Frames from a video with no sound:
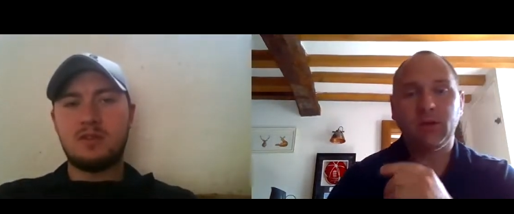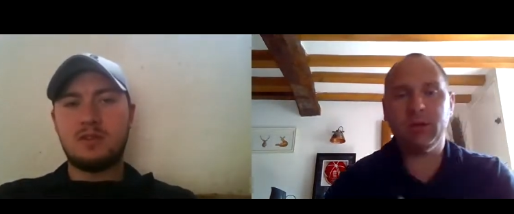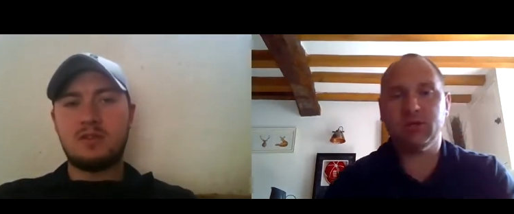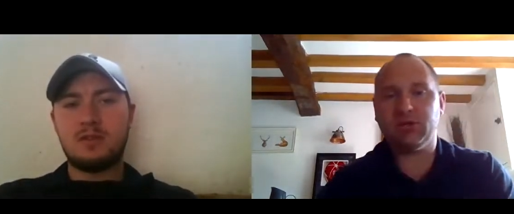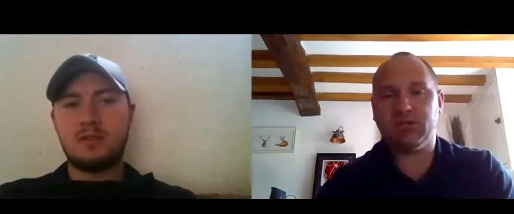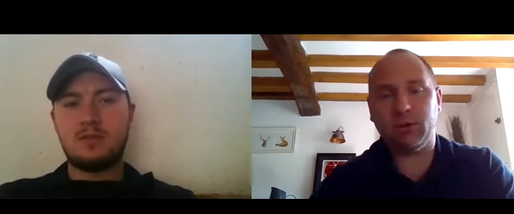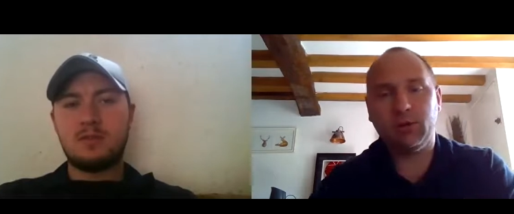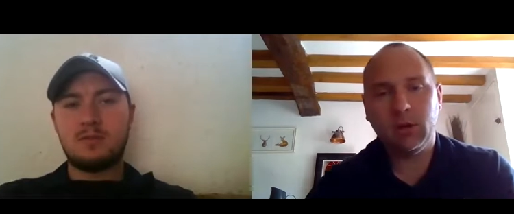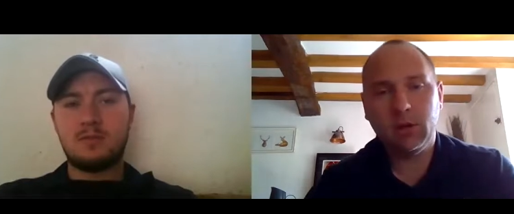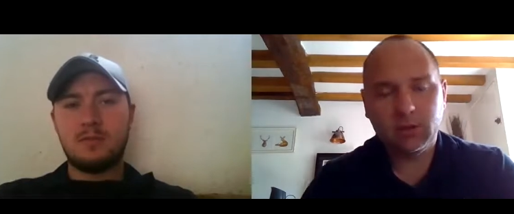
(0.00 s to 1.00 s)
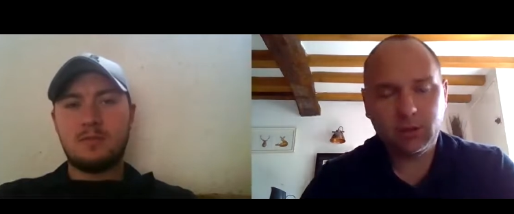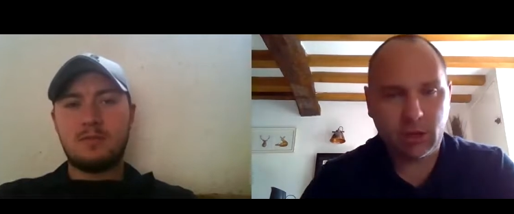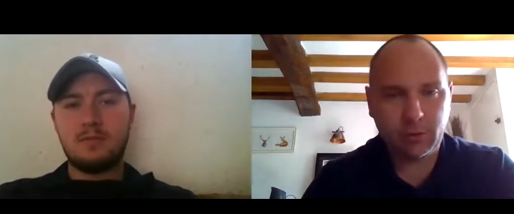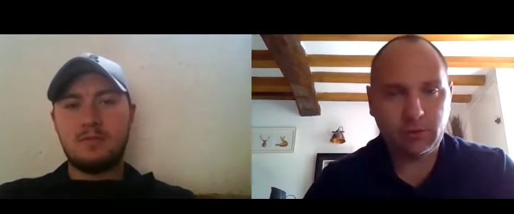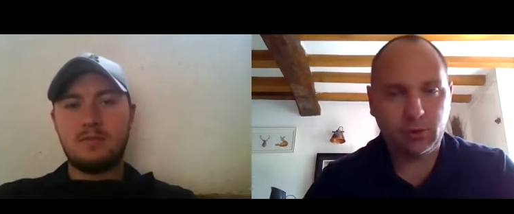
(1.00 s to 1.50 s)
Speaker 1: Interesting.
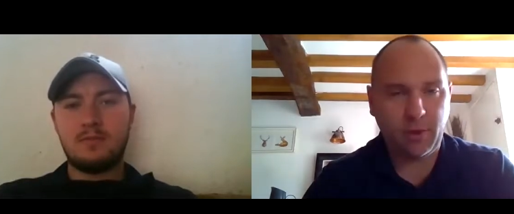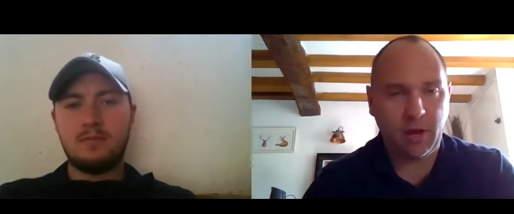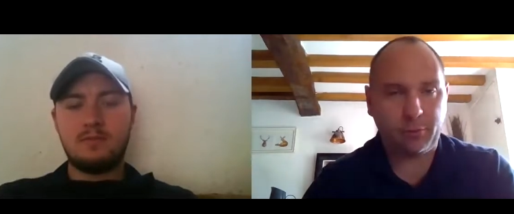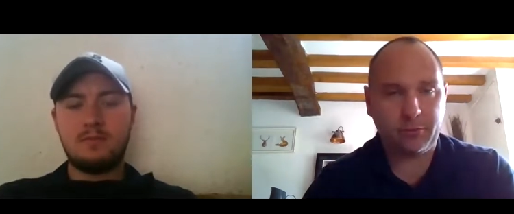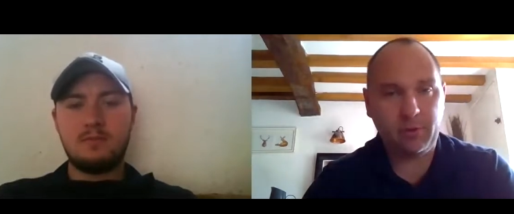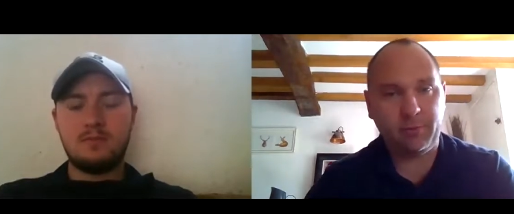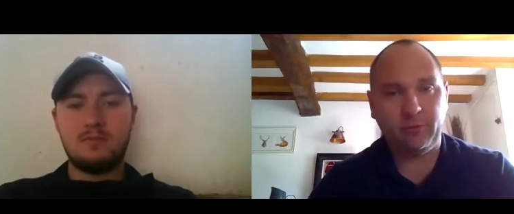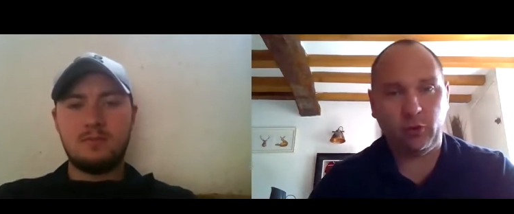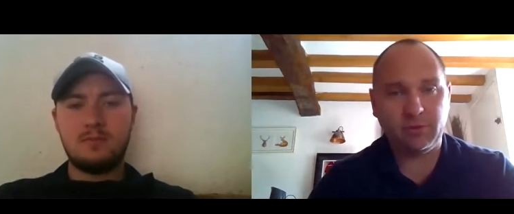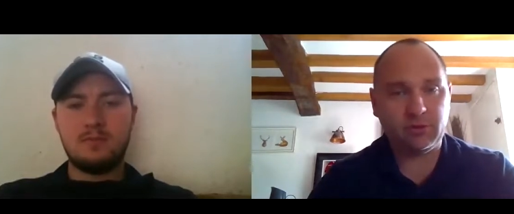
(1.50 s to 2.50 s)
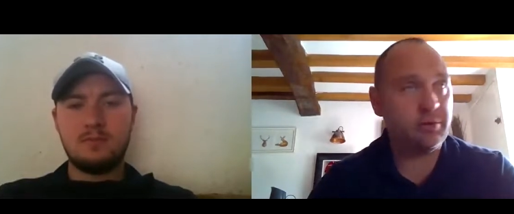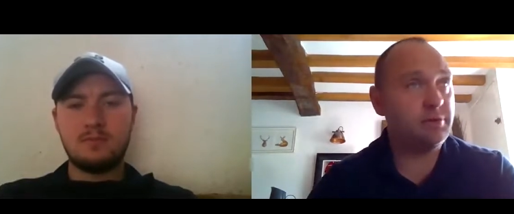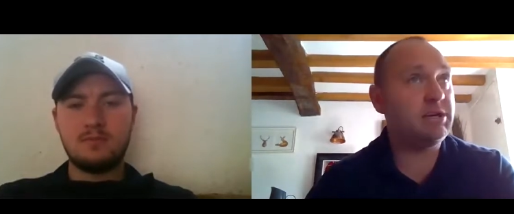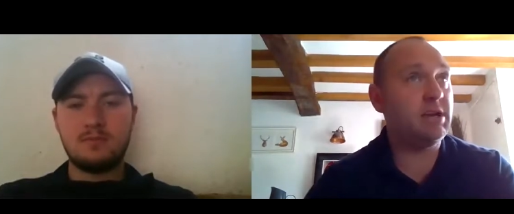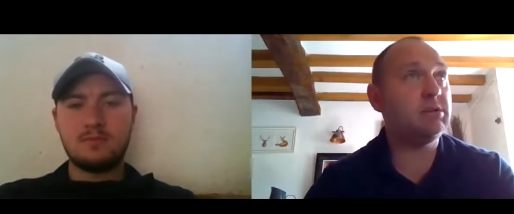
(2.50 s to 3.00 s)
So talk about pre-performance
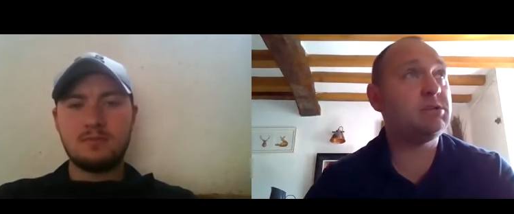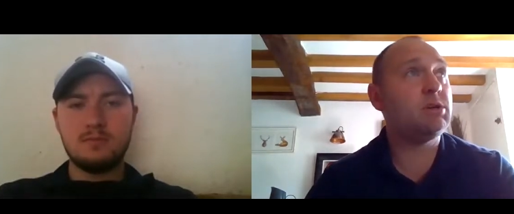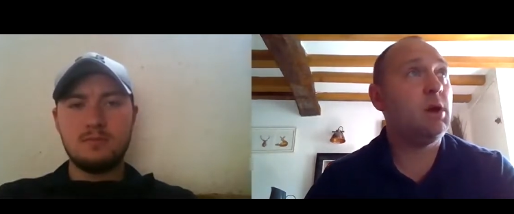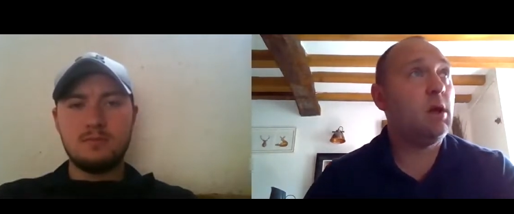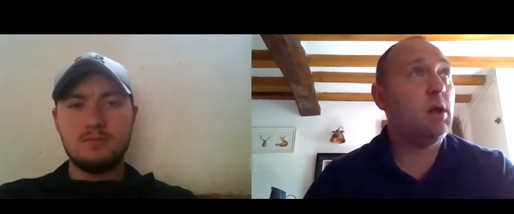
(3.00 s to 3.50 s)
routines,